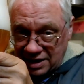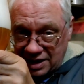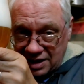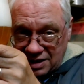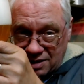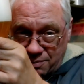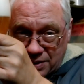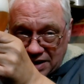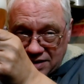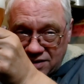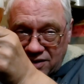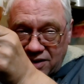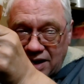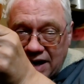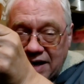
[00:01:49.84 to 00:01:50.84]
to get the best
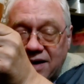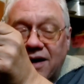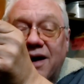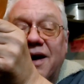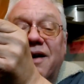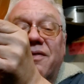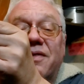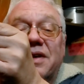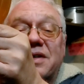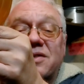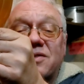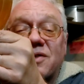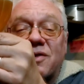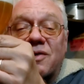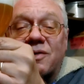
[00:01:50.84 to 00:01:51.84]
light on this
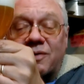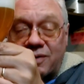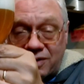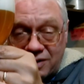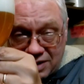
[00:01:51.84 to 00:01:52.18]
so you